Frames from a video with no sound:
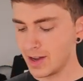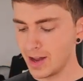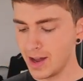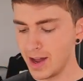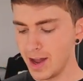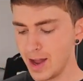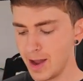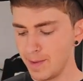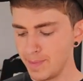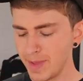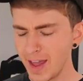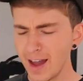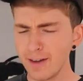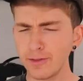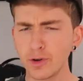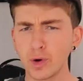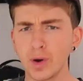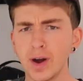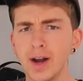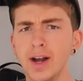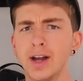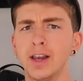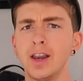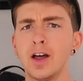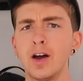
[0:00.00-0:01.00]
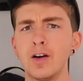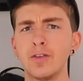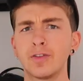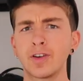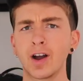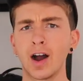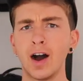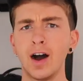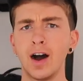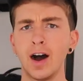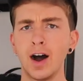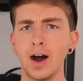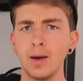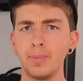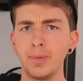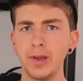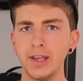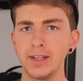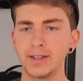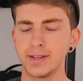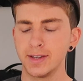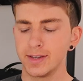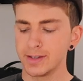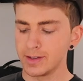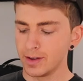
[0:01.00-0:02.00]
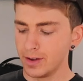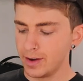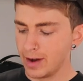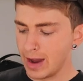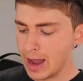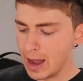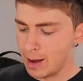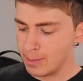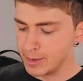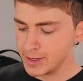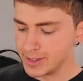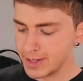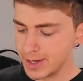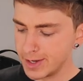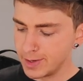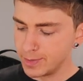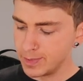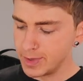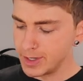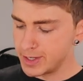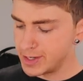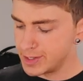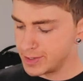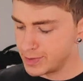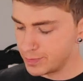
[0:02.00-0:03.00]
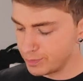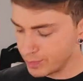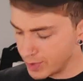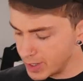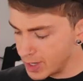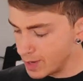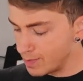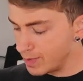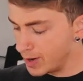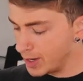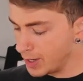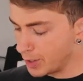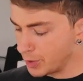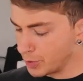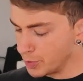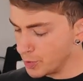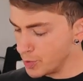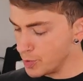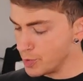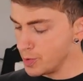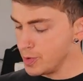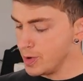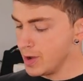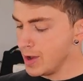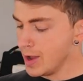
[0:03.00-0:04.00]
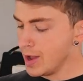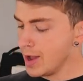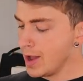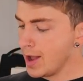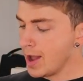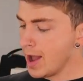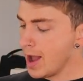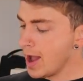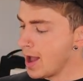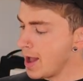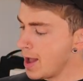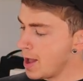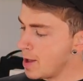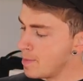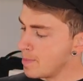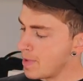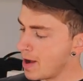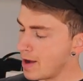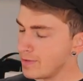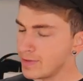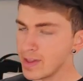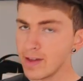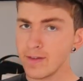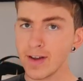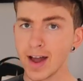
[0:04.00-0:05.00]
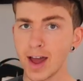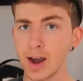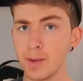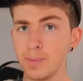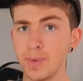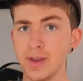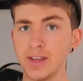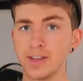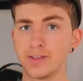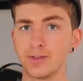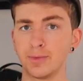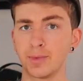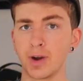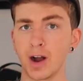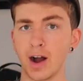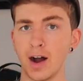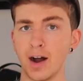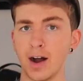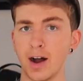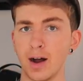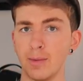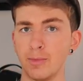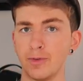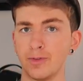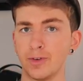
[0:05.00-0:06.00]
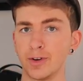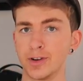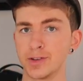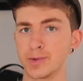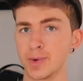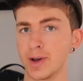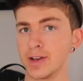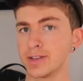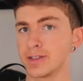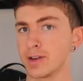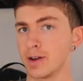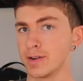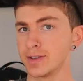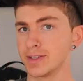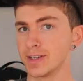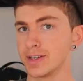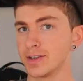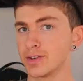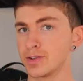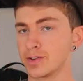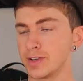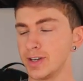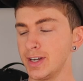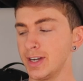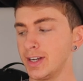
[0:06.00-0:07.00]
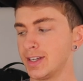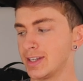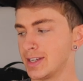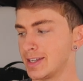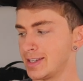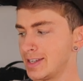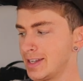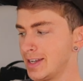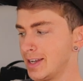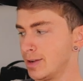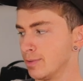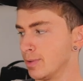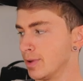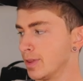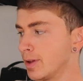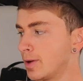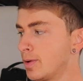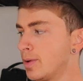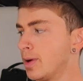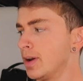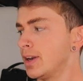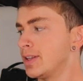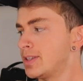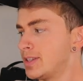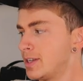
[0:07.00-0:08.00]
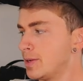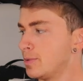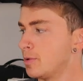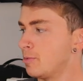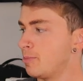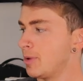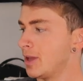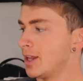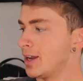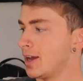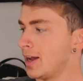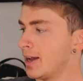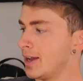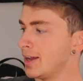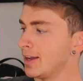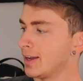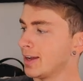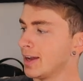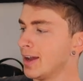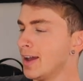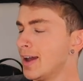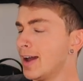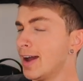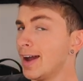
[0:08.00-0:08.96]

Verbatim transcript: Um, they have quite a lot of Carhartt pieces on Amazon, which is really, really cool. Um, I've never had a piece from Carhartt before as well, so I was intrigued to see what the quality would be like.